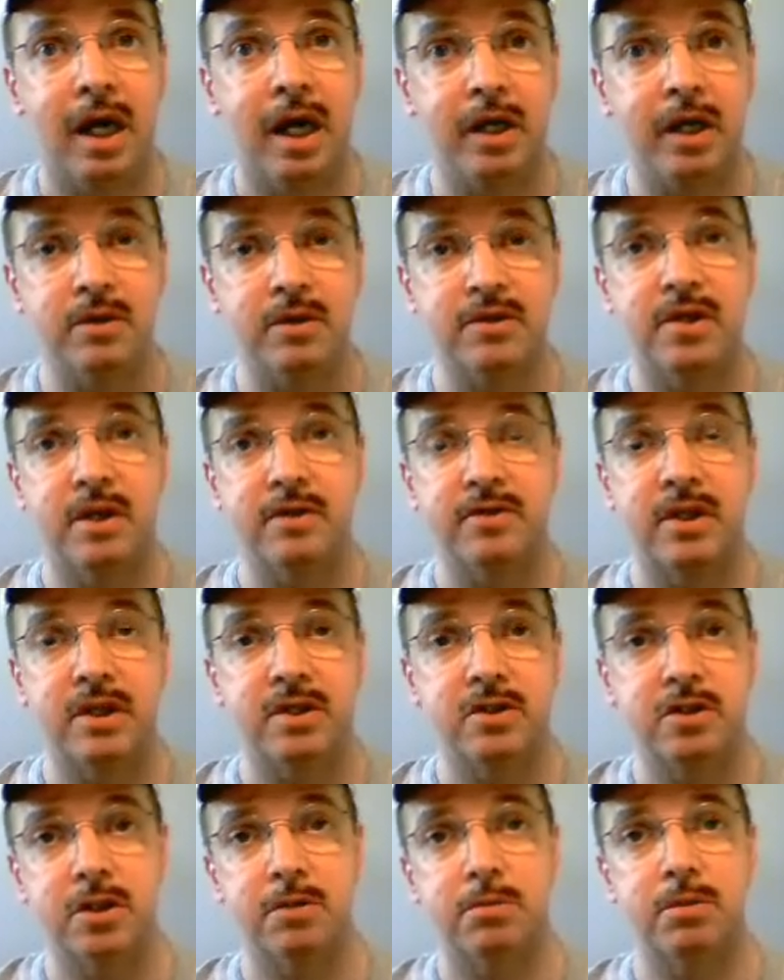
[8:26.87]
know it sounds
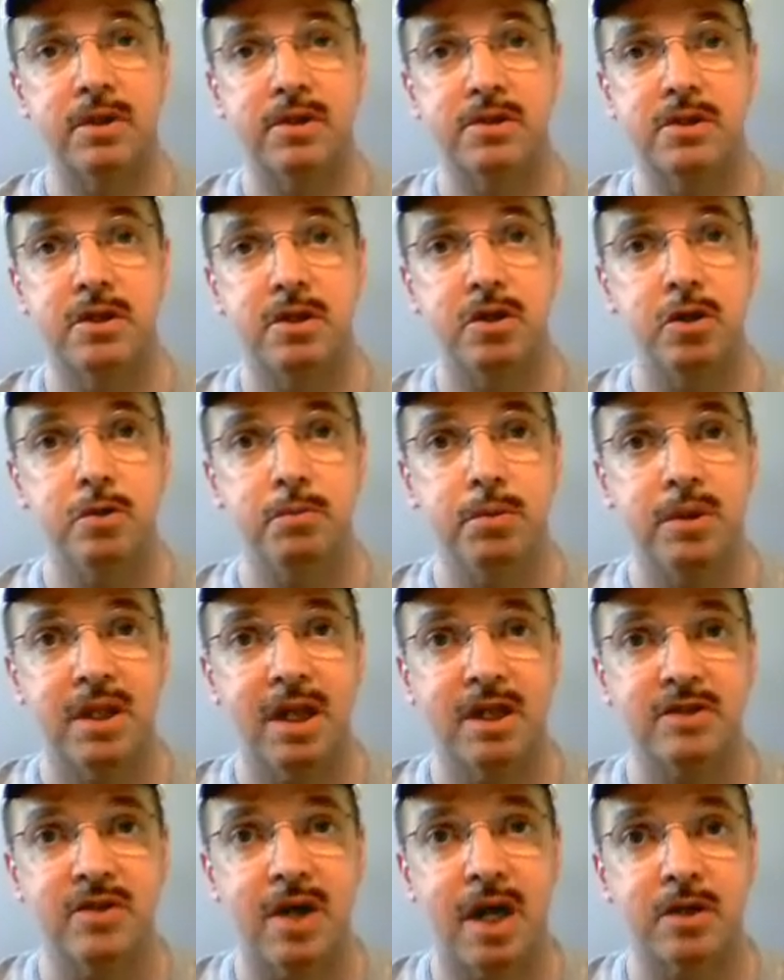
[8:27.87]
like gibberish to you, but
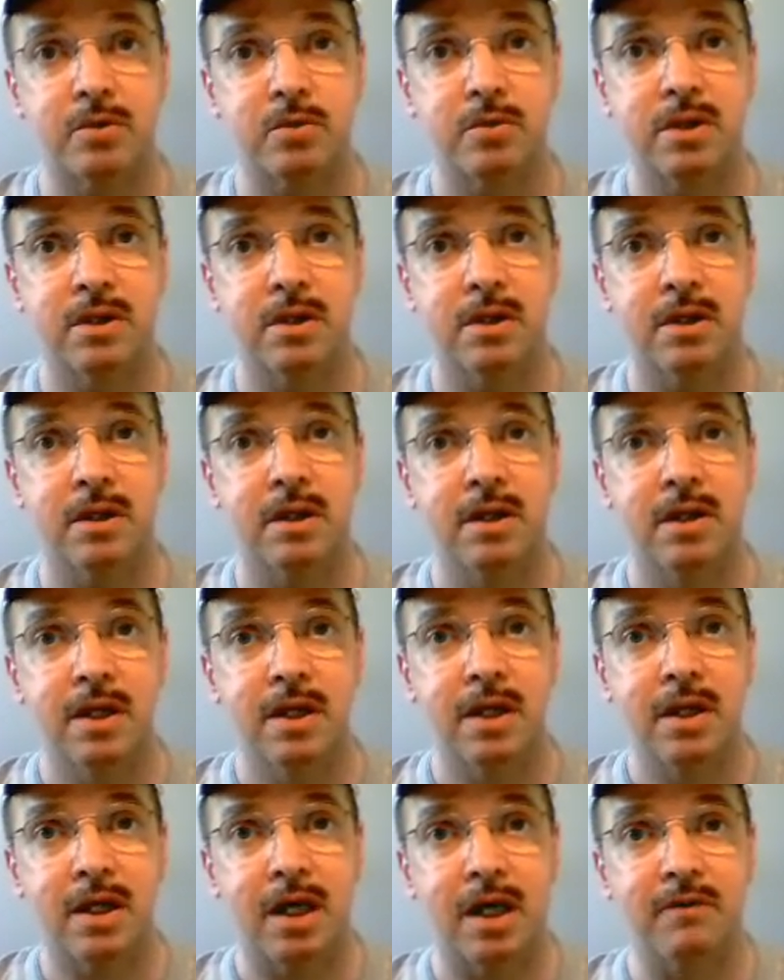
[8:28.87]
that's actually a
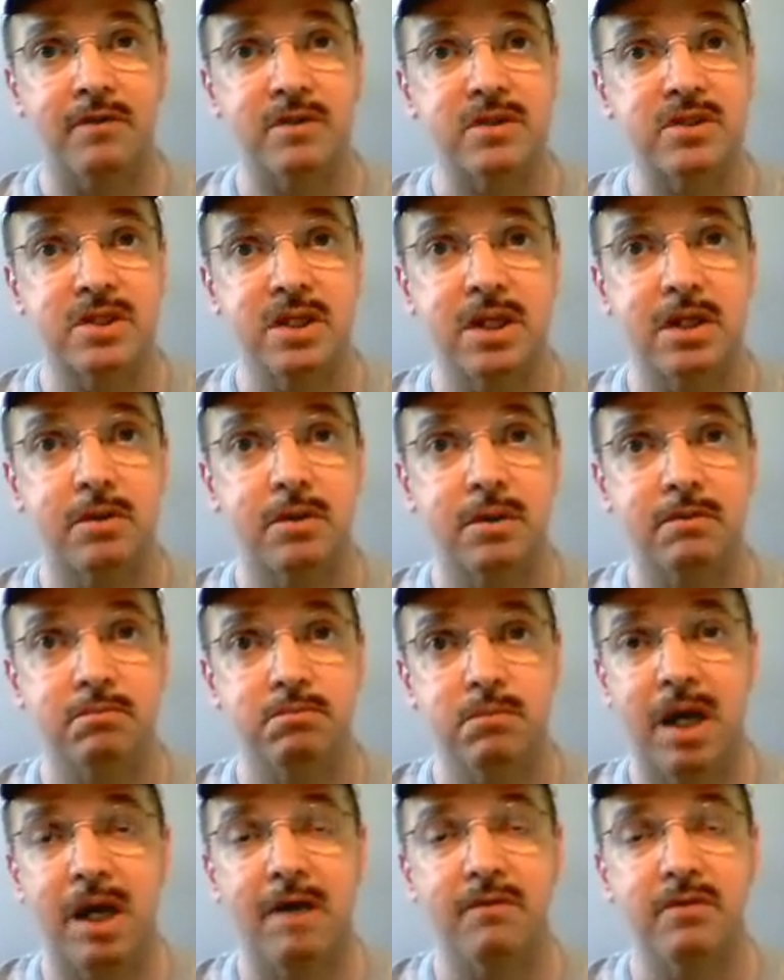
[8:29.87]
kind of a secret
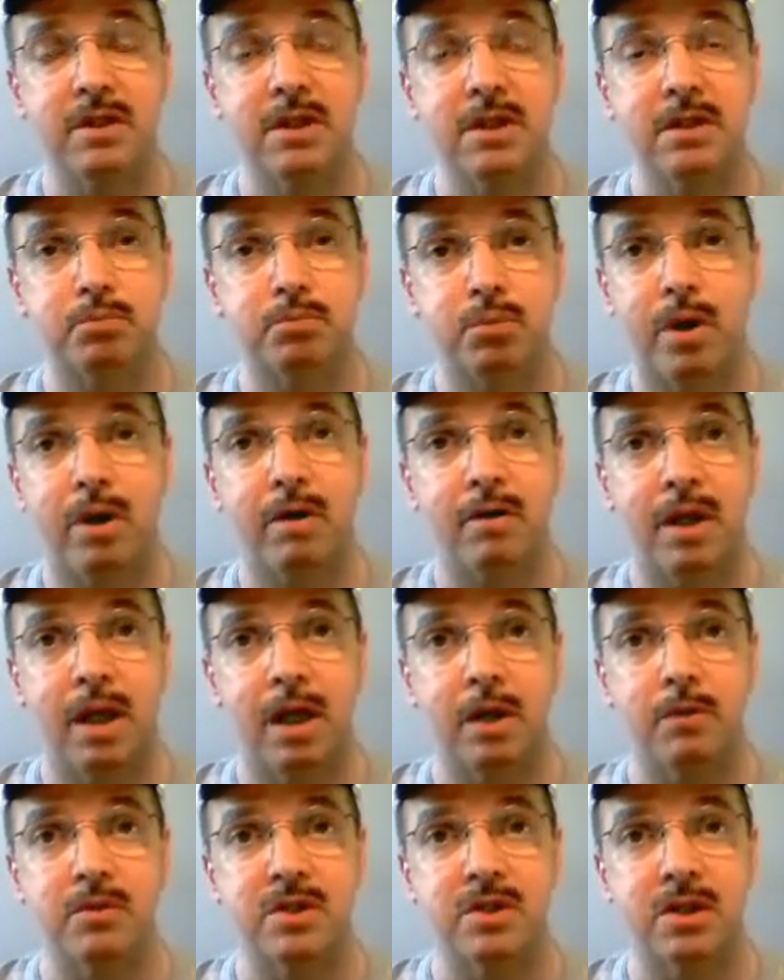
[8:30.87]
heavenly prayer
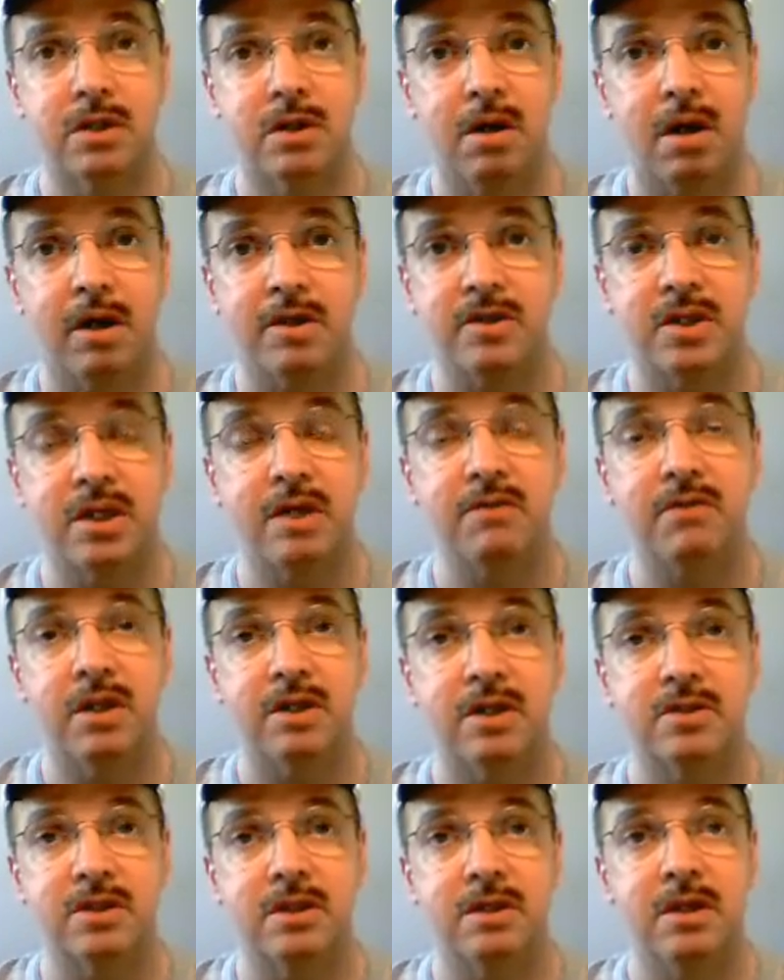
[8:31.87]
language that God has
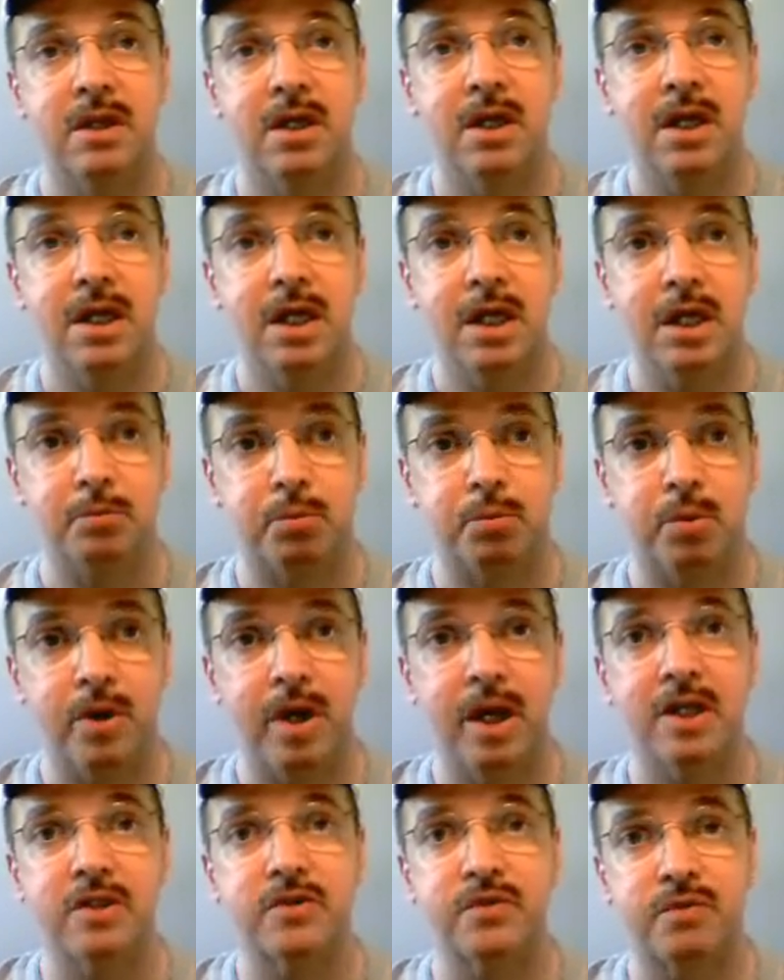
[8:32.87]
given us, and it
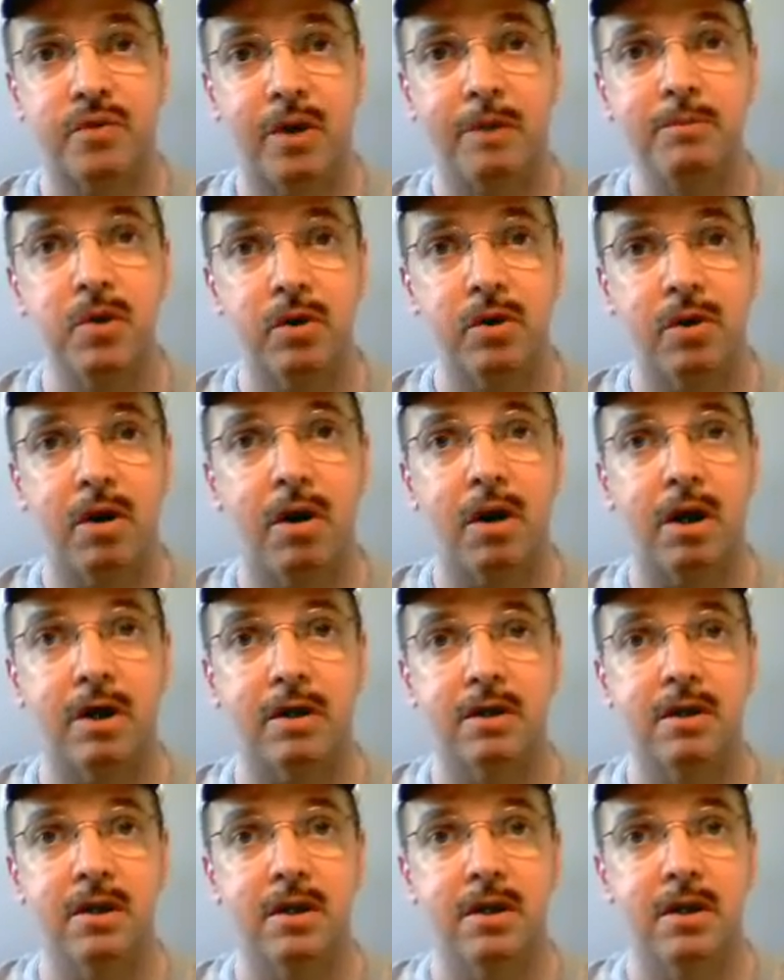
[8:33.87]
prays from your
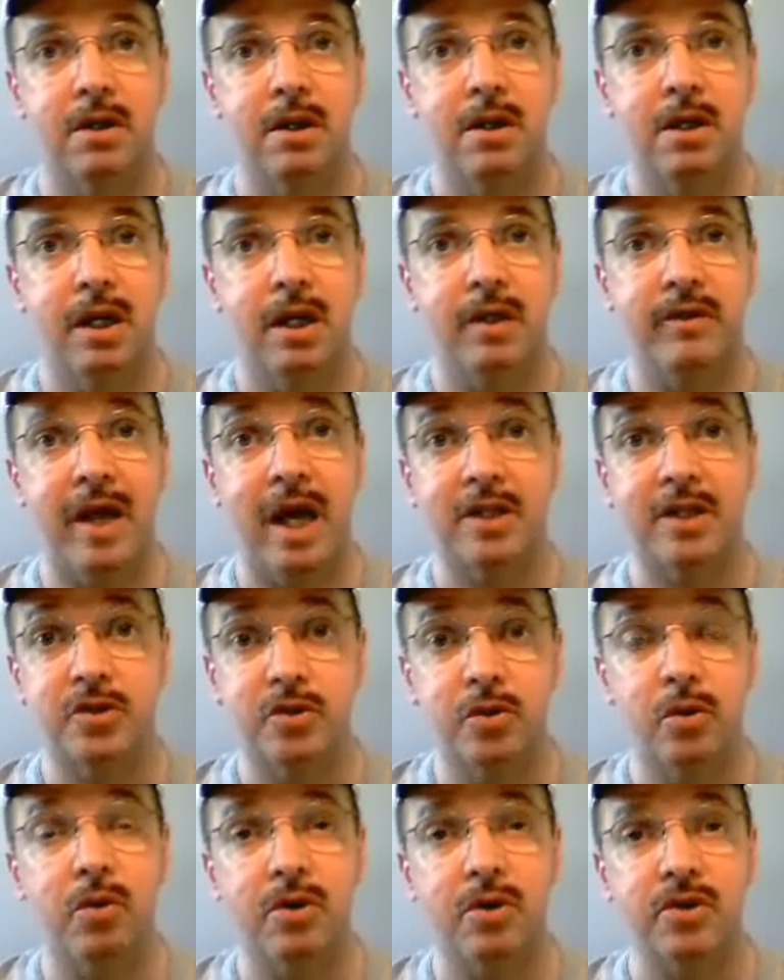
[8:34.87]
heart. And
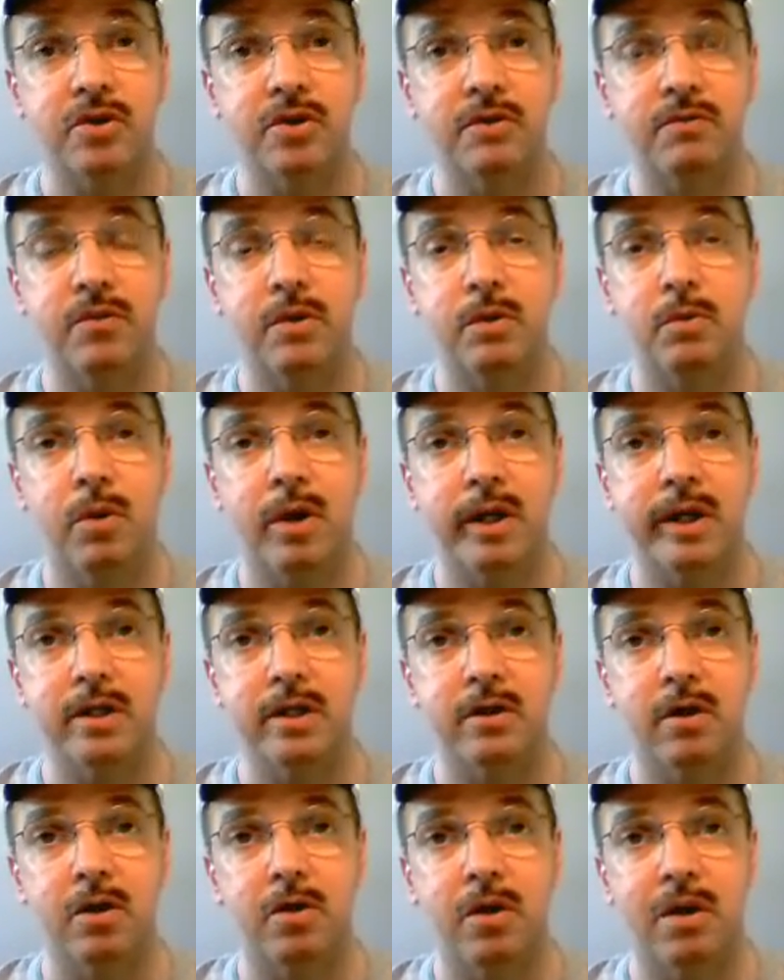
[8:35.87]
that's yours if you want it.
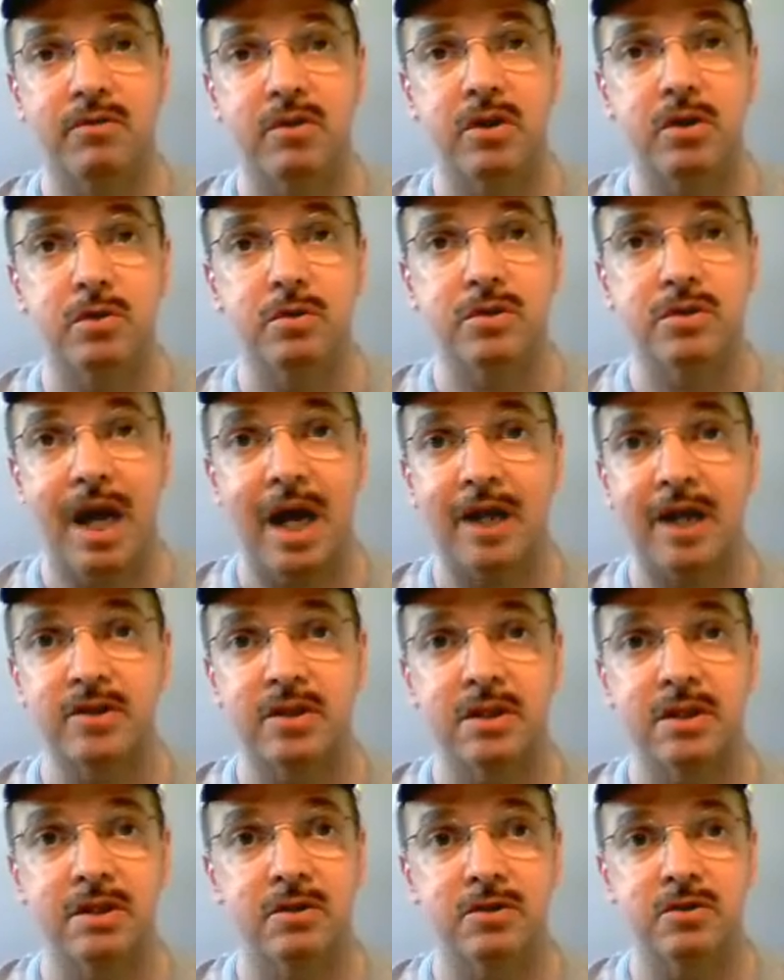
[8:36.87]
And all you have to do is
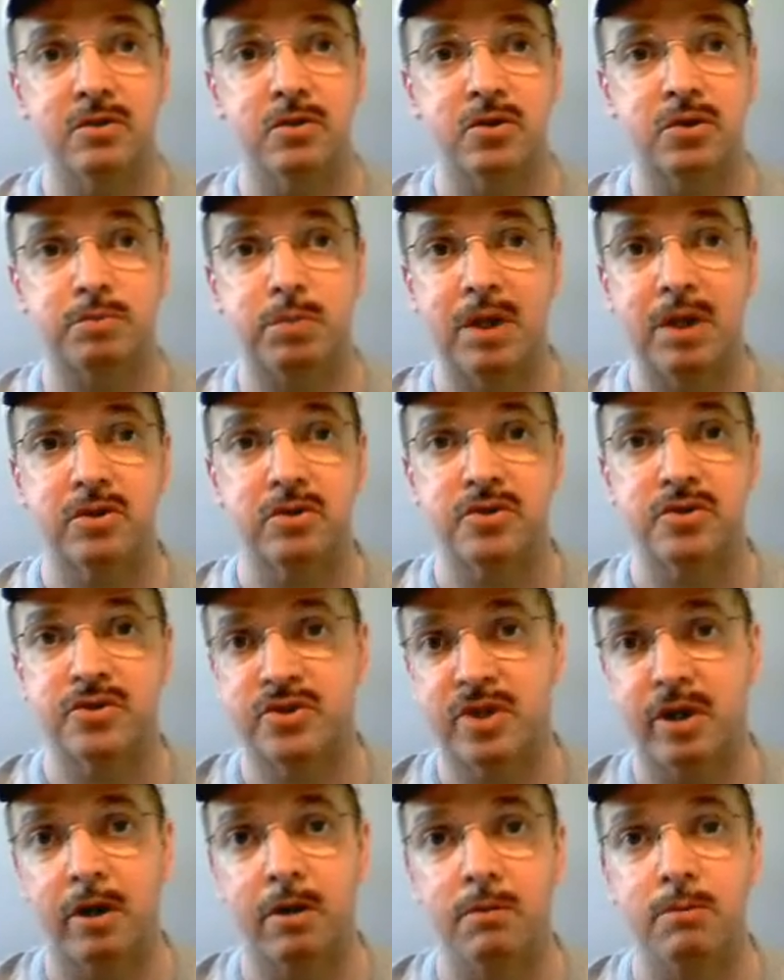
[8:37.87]
ask it. There's no special
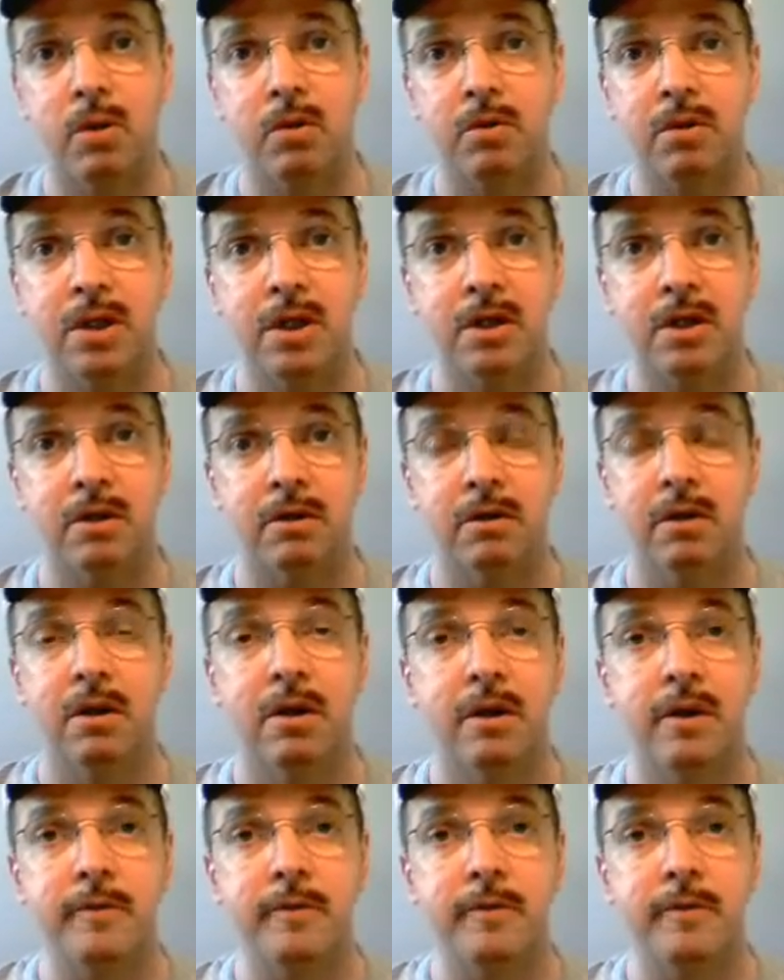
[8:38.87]
ceremony or